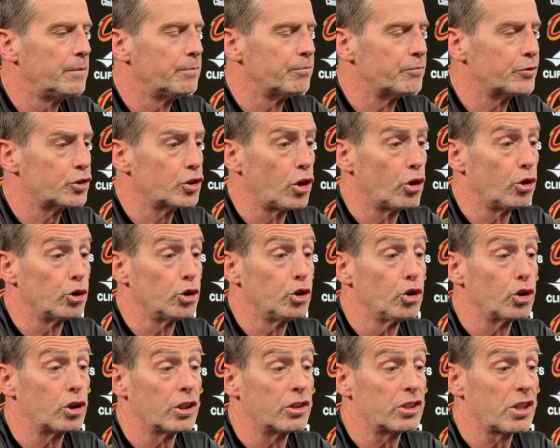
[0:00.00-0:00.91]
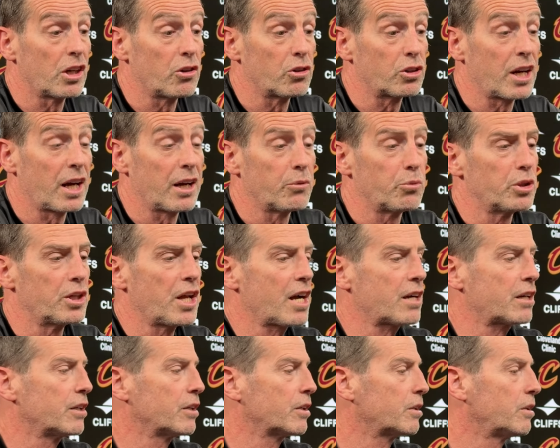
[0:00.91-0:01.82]
So you could say, okay, we're not
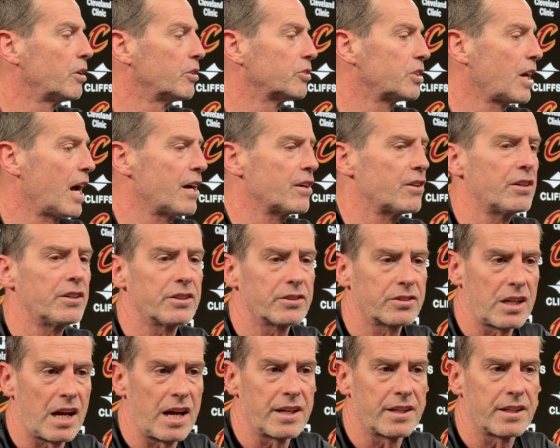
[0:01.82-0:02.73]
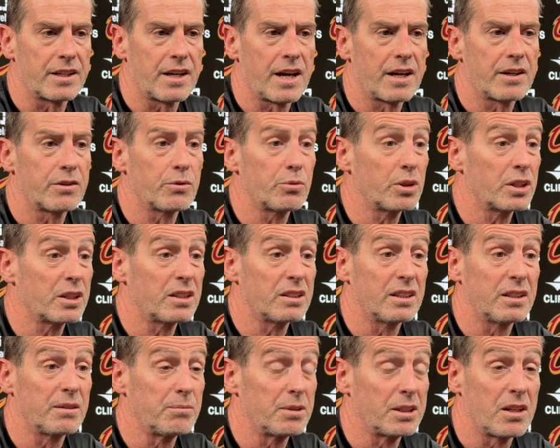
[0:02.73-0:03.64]
going to close out on this guy tonight, or we're going to
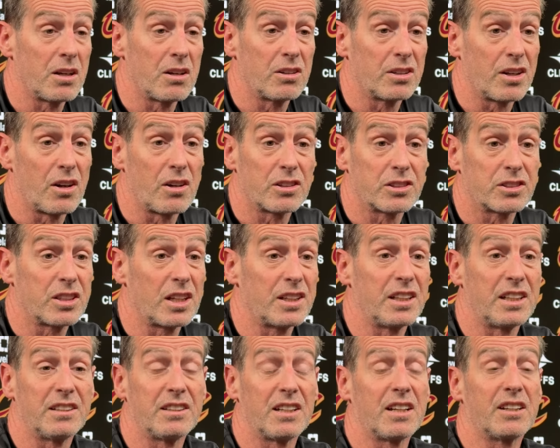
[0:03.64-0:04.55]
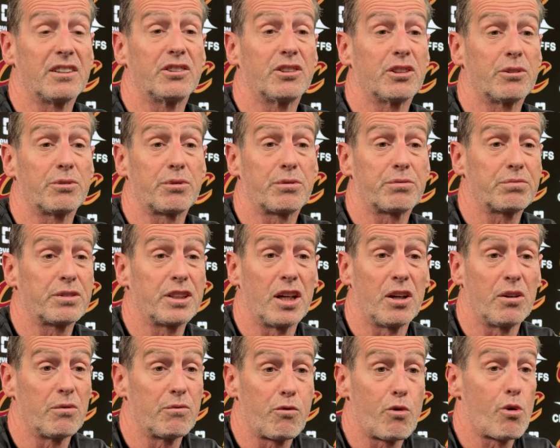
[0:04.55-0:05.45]
leave him alone. All of a sudden, he dings
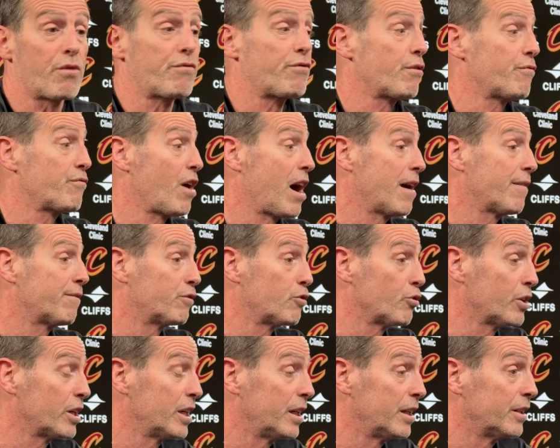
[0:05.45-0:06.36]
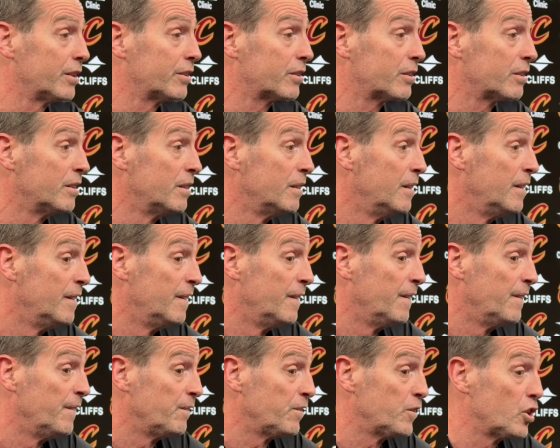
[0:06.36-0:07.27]
you, 4 for 5 threes.
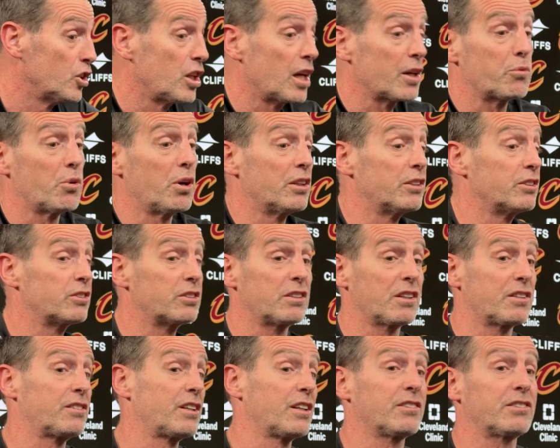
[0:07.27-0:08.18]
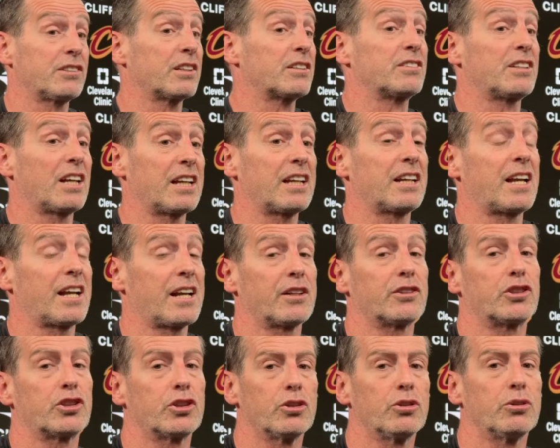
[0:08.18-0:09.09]
You're like, well, the statistics say he can't
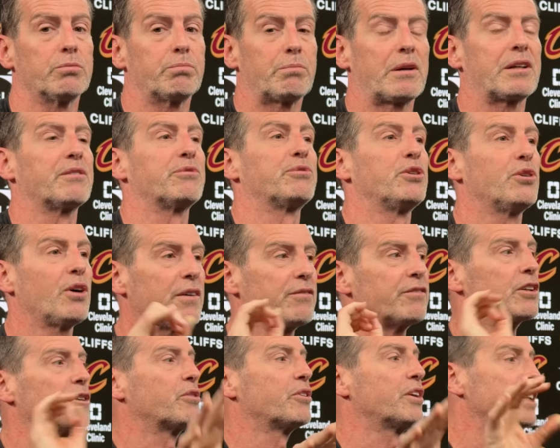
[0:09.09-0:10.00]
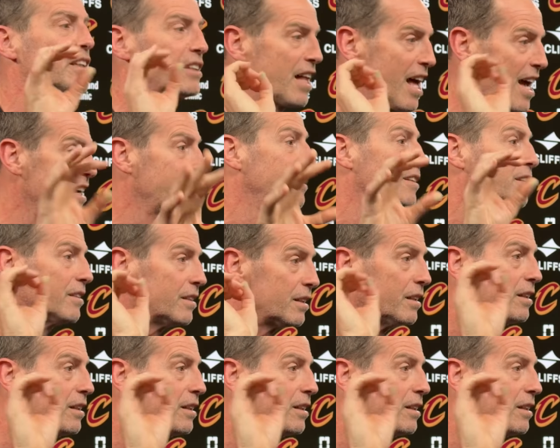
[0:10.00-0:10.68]
shoot, but if you have the green light,